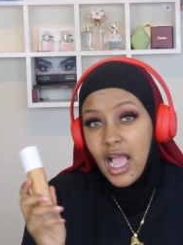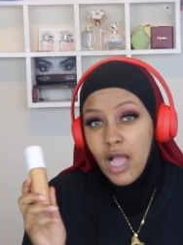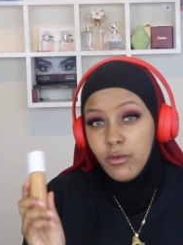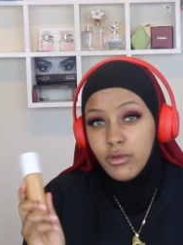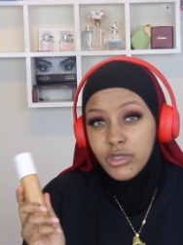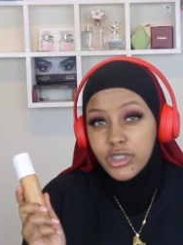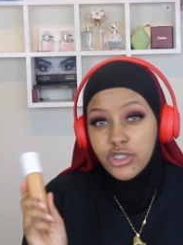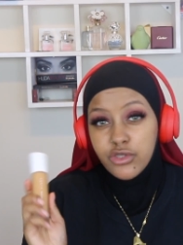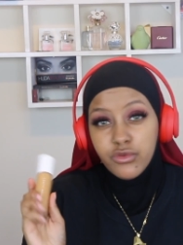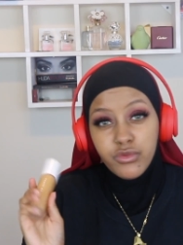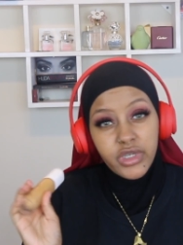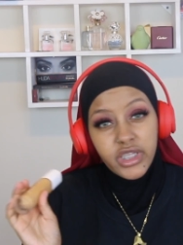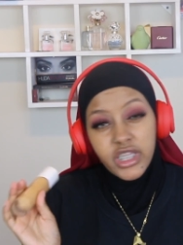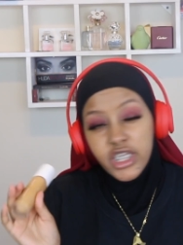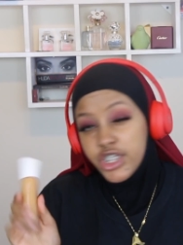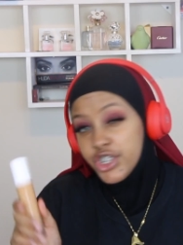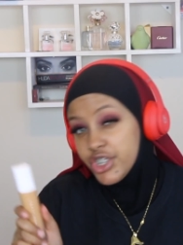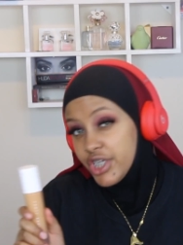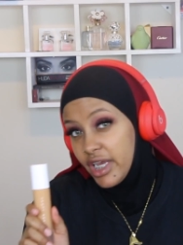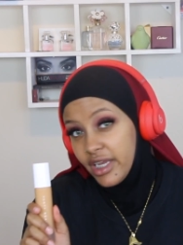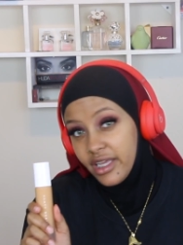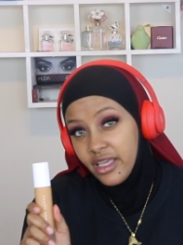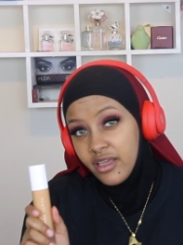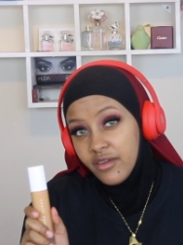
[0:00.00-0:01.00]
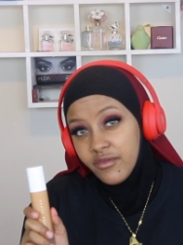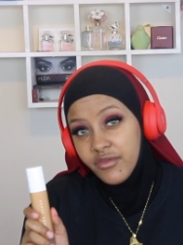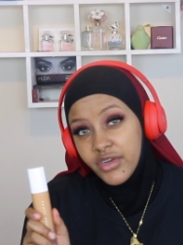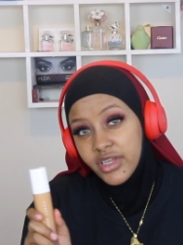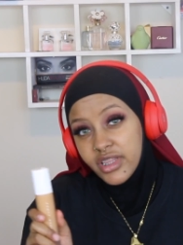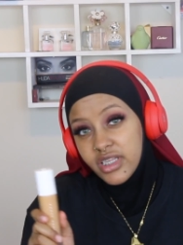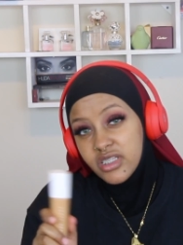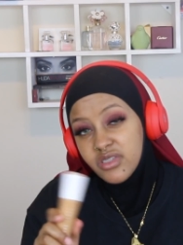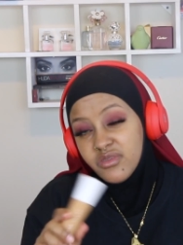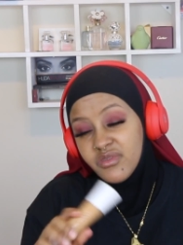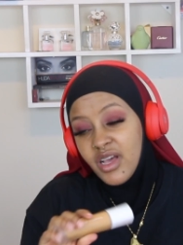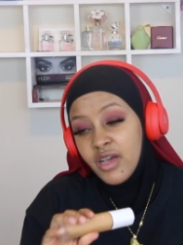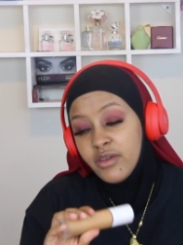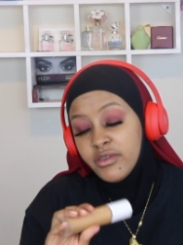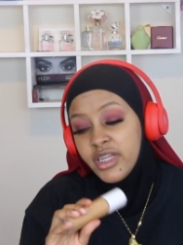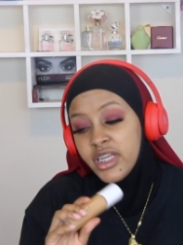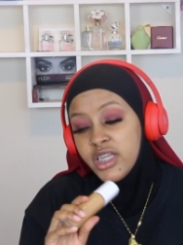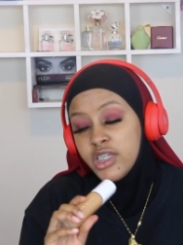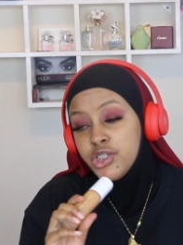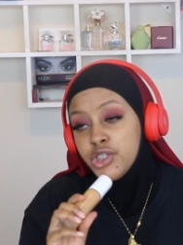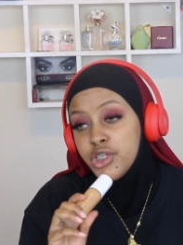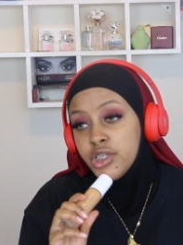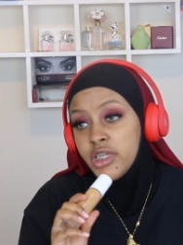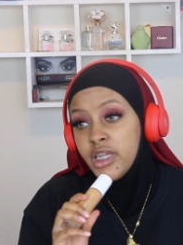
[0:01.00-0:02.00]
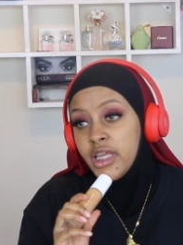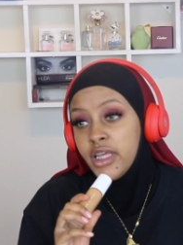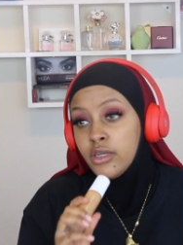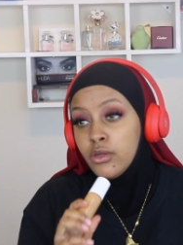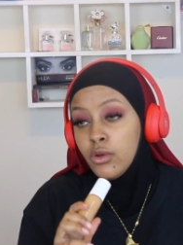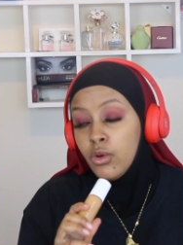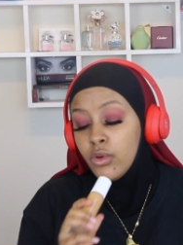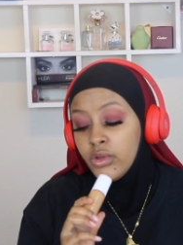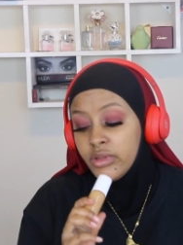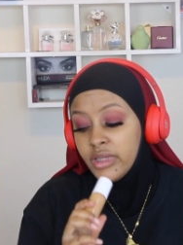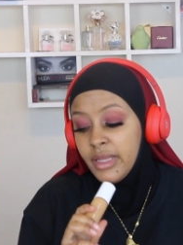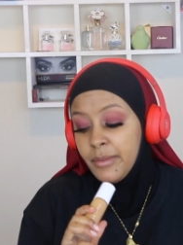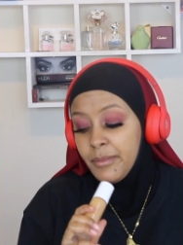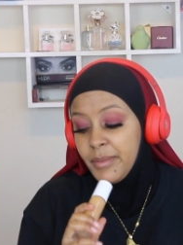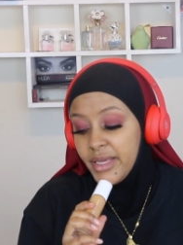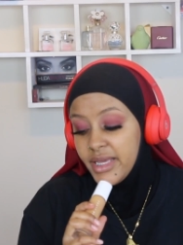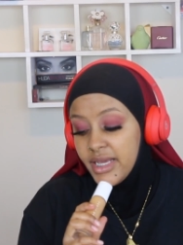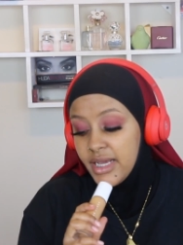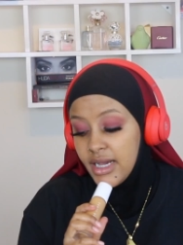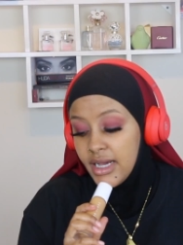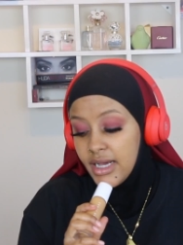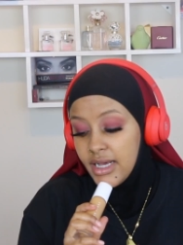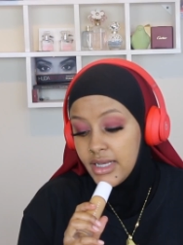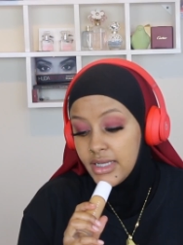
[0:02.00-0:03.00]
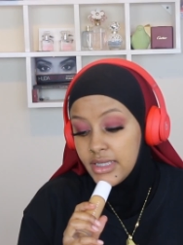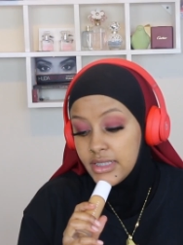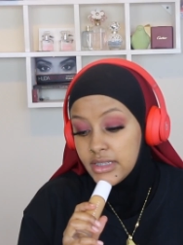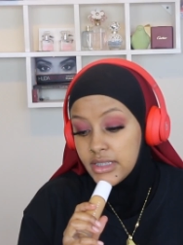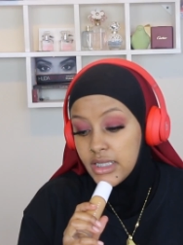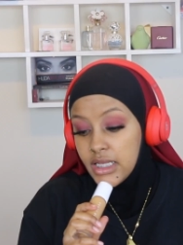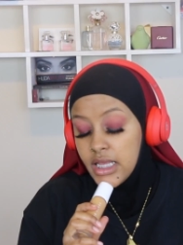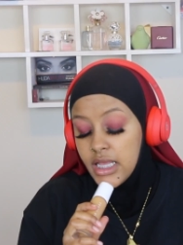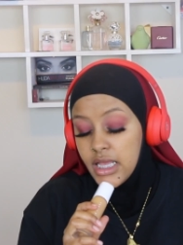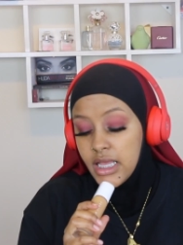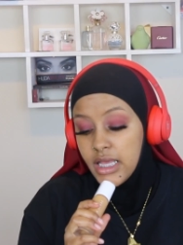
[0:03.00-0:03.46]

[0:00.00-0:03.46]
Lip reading: I wasn't really checking for this foundation, and only because